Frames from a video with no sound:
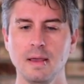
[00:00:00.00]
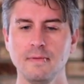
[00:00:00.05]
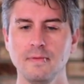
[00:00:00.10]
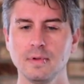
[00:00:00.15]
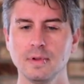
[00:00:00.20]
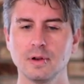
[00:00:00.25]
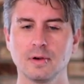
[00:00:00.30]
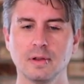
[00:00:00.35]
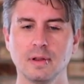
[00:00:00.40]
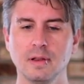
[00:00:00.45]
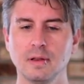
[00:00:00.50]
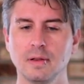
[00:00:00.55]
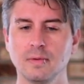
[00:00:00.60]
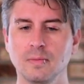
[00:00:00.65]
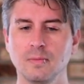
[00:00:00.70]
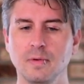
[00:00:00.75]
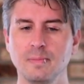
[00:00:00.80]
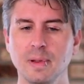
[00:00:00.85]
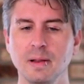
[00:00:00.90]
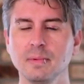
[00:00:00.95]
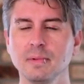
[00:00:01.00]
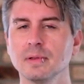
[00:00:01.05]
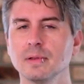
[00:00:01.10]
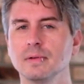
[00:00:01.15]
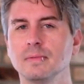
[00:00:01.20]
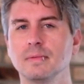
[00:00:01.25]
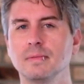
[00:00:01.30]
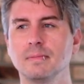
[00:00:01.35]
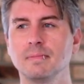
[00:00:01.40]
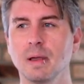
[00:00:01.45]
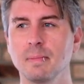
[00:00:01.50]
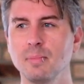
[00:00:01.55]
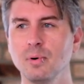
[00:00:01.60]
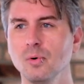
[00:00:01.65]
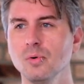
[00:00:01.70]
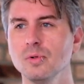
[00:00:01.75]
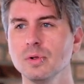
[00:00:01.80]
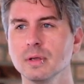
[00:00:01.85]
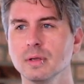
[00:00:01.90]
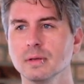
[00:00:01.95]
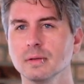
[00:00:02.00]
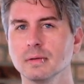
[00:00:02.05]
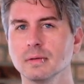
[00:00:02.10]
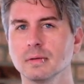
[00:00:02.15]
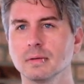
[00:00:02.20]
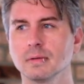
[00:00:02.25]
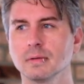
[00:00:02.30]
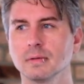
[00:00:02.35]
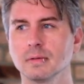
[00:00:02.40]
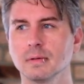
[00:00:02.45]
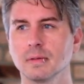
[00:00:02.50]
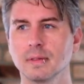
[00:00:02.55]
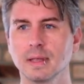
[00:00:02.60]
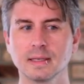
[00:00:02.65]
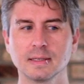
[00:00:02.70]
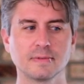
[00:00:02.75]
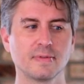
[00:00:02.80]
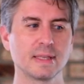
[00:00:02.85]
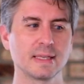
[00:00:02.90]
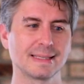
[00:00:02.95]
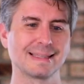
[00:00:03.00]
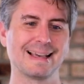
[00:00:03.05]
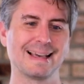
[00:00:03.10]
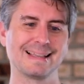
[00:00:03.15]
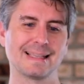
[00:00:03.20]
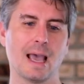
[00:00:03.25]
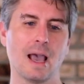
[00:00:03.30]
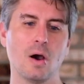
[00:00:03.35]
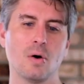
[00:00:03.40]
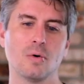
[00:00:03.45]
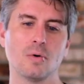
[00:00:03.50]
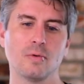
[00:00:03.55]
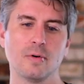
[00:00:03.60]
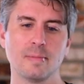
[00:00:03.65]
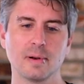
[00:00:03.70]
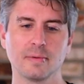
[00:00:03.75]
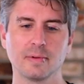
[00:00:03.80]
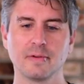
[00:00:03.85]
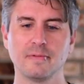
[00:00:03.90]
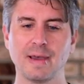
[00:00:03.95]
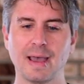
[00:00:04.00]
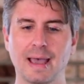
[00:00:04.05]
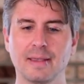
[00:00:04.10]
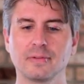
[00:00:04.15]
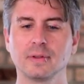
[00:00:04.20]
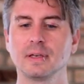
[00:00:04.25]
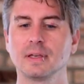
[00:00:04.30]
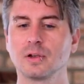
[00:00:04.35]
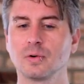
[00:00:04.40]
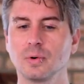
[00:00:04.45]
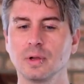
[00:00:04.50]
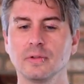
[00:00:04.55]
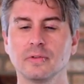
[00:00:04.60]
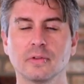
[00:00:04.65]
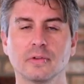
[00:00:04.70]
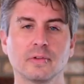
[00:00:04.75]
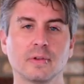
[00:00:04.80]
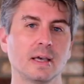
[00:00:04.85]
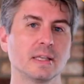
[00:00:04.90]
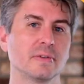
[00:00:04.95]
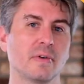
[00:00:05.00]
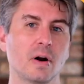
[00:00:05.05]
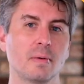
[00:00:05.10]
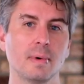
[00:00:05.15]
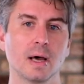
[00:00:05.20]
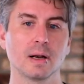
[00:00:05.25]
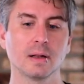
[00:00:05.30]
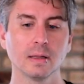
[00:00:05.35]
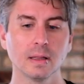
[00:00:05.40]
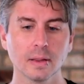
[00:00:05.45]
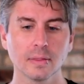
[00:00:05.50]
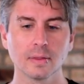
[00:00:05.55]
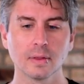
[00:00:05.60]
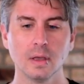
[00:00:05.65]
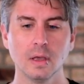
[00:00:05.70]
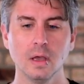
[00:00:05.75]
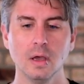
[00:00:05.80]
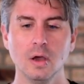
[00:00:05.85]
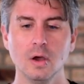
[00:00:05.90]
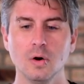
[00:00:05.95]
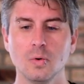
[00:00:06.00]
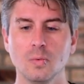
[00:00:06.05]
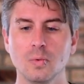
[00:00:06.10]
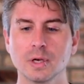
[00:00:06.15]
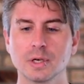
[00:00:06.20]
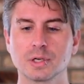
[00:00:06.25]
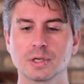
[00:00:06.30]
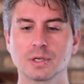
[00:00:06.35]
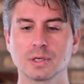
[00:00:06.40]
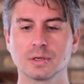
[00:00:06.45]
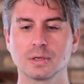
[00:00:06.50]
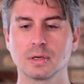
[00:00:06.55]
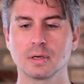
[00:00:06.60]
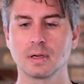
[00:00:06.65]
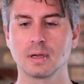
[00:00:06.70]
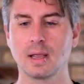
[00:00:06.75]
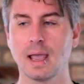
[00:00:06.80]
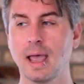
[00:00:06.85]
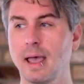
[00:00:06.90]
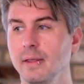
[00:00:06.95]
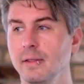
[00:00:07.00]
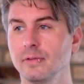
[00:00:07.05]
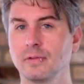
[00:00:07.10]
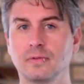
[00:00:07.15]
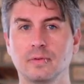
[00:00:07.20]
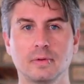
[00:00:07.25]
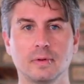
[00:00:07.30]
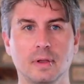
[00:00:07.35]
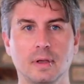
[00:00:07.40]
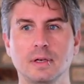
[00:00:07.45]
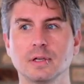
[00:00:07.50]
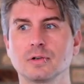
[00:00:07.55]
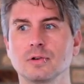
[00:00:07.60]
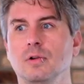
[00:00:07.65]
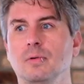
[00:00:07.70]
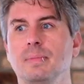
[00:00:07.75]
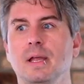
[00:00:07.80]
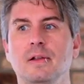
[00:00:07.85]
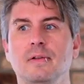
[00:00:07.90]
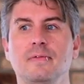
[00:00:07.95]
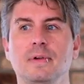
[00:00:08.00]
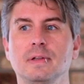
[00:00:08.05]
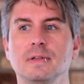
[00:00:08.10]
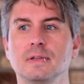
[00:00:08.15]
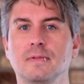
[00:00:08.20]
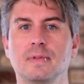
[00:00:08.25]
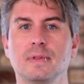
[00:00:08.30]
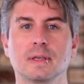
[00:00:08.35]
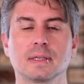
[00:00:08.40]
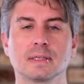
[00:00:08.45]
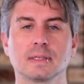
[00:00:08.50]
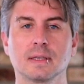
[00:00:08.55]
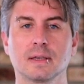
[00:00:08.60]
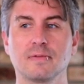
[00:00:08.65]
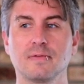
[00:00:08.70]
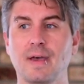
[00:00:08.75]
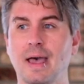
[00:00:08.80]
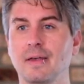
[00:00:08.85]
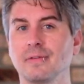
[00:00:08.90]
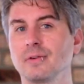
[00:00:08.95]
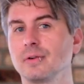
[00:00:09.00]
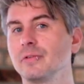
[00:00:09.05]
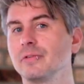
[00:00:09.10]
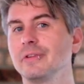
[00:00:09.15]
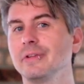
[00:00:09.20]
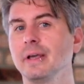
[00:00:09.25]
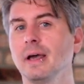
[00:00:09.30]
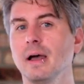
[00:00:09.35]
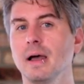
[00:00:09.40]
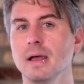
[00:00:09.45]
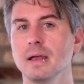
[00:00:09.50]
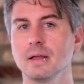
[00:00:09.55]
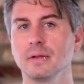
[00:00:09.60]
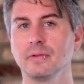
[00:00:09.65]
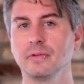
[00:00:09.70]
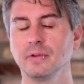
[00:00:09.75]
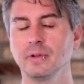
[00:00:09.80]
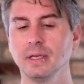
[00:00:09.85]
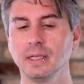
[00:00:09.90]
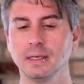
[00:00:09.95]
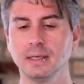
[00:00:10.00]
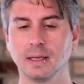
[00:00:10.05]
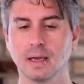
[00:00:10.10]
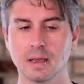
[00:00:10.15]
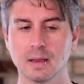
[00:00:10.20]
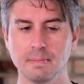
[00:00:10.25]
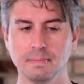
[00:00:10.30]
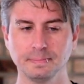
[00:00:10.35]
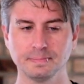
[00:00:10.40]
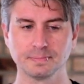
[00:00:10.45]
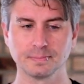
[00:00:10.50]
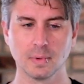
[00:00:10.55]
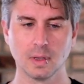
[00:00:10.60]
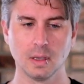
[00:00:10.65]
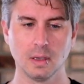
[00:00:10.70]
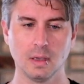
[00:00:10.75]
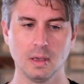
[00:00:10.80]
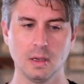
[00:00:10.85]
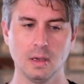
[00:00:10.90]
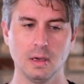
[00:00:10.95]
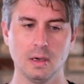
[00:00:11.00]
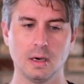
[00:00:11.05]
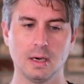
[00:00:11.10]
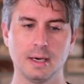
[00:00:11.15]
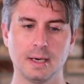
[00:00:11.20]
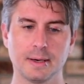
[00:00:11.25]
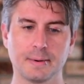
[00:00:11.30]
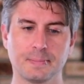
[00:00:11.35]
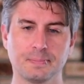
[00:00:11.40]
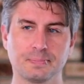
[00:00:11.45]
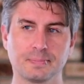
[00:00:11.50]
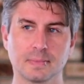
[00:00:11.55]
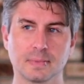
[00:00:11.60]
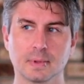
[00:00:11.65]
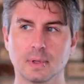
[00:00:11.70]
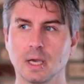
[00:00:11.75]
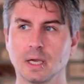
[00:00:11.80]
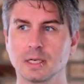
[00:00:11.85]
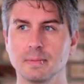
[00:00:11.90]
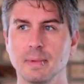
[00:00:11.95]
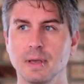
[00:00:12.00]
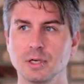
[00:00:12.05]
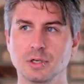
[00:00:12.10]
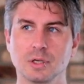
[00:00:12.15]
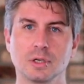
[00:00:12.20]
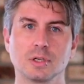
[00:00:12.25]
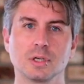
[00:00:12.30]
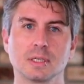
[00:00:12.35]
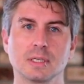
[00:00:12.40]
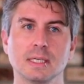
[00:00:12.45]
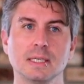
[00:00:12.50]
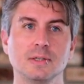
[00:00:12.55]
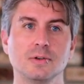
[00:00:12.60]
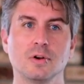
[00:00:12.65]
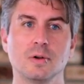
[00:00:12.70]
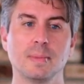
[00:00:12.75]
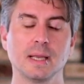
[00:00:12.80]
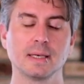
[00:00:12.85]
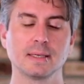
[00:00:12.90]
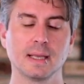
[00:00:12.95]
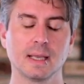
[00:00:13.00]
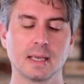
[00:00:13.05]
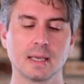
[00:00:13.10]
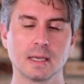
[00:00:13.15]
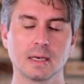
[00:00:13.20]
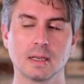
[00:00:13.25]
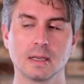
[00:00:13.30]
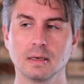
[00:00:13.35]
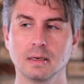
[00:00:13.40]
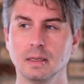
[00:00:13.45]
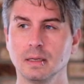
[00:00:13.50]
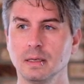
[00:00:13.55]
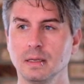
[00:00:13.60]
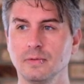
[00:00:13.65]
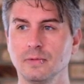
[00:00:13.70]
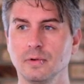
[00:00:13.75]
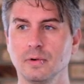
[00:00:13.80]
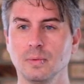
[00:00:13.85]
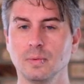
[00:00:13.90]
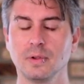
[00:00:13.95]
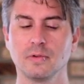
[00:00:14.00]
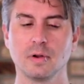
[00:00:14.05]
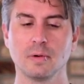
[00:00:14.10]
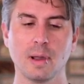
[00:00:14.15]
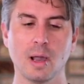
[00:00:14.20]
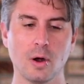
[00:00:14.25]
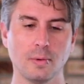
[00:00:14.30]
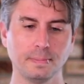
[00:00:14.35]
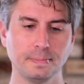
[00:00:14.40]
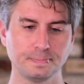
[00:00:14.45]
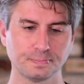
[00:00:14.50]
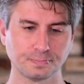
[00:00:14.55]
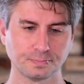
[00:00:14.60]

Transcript: you know, it, we've been able to by pulling things of this size out, we've been able to vastly decrease the size of our monolith, which has additional benefits of things like faster CI and CD time. Um, not to mention just easier to maintain and, and easier to reason about.